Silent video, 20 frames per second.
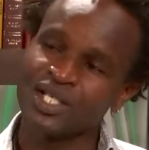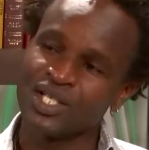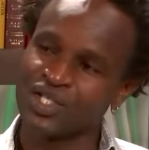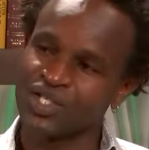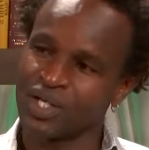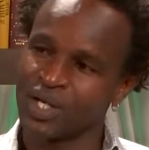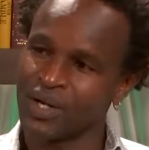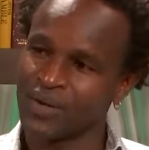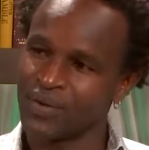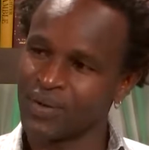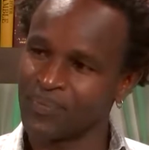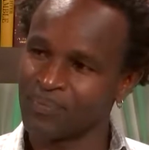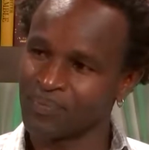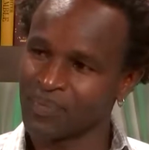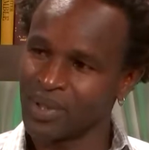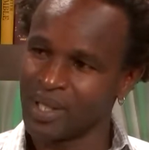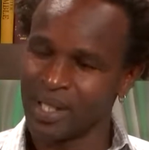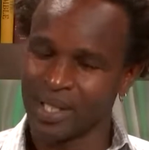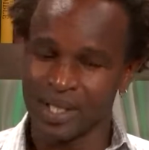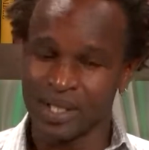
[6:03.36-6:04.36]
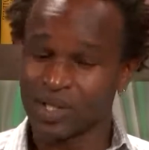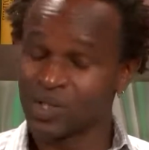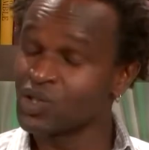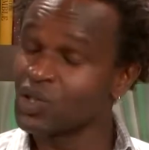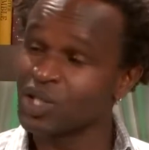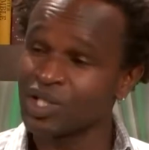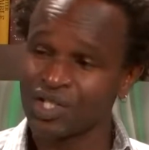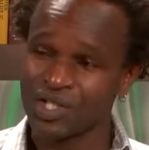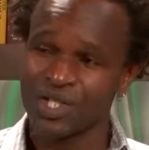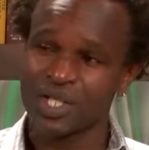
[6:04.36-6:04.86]
each other. It is
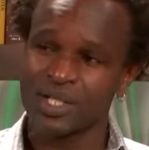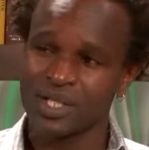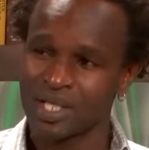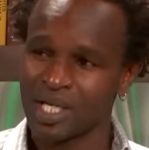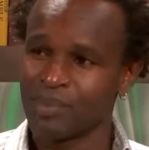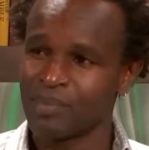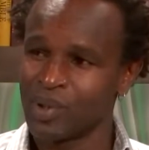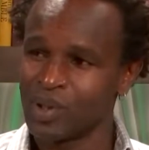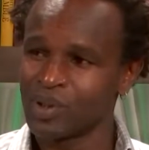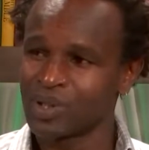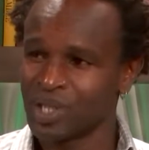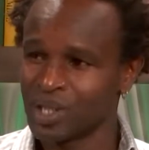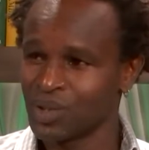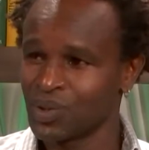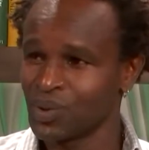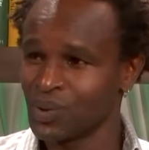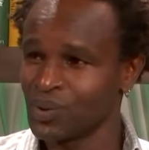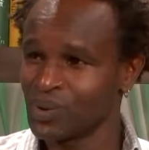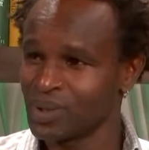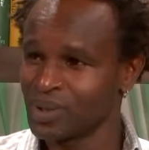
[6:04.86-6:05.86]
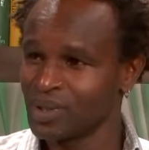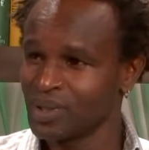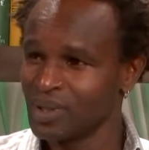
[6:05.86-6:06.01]
not just about tattoos.